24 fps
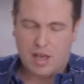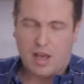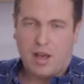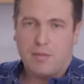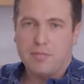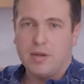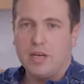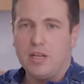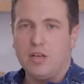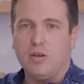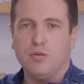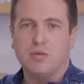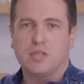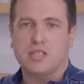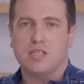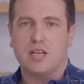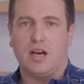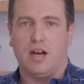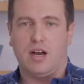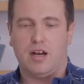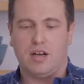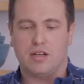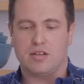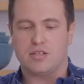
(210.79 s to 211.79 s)
I'm gonna use
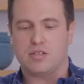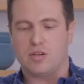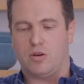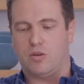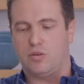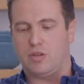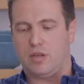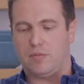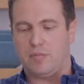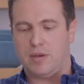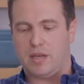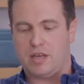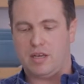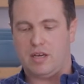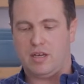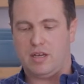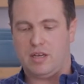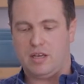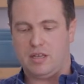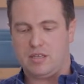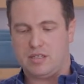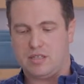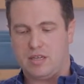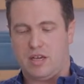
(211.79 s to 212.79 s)
tongs only
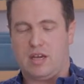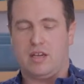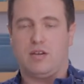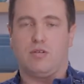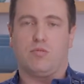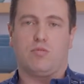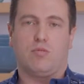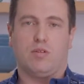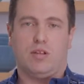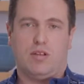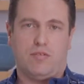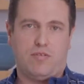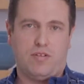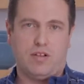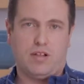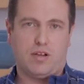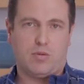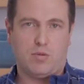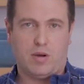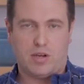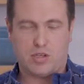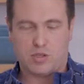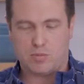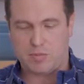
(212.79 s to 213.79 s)
because I don't really feel
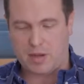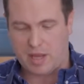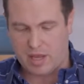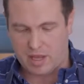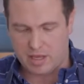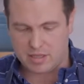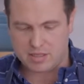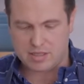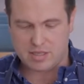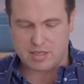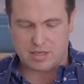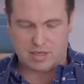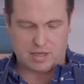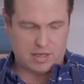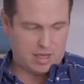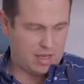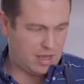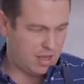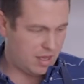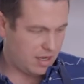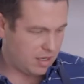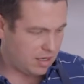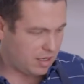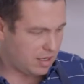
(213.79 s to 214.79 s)
like washing my hands
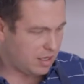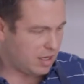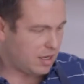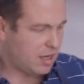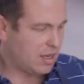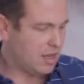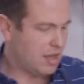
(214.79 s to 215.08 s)
again.